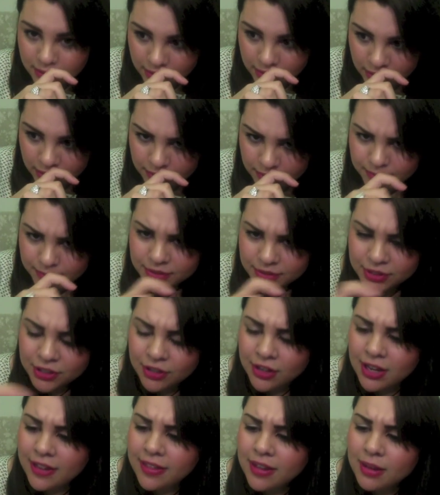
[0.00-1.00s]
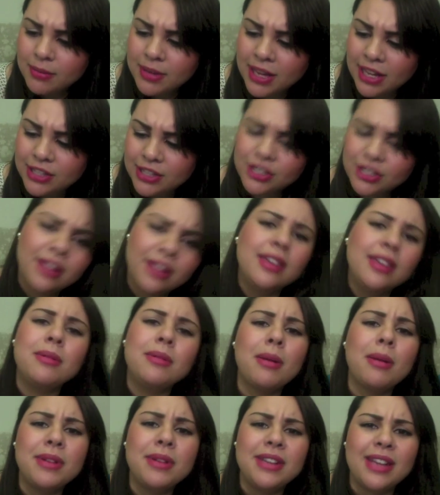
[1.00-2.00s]
Sorry, I think I'm catching. I think
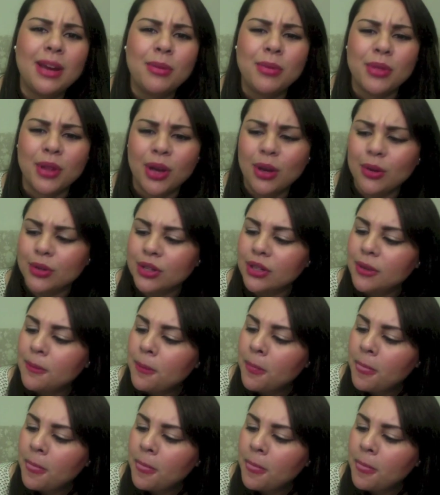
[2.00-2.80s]
I'm coming down with a cold.